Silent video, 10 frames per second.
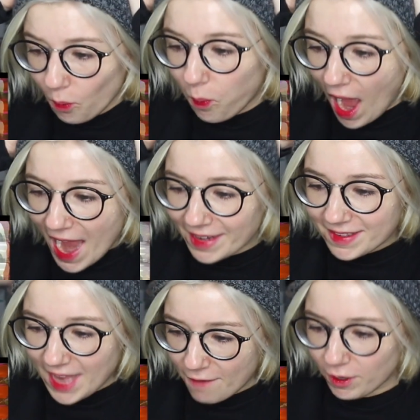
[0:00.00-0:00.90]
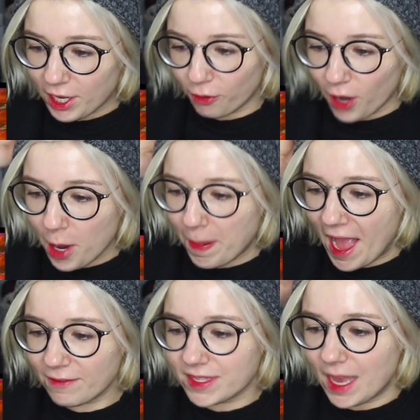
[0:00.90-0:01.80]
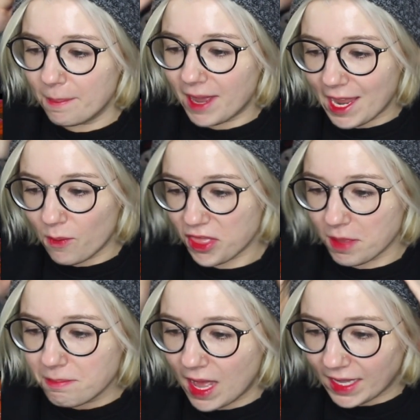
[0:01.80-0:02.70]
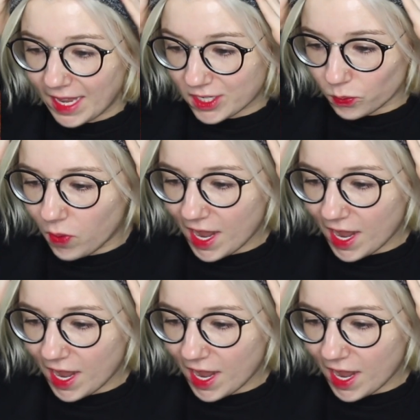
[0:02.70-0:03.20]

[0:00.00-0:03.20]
Why does every group have somebody with a mullet?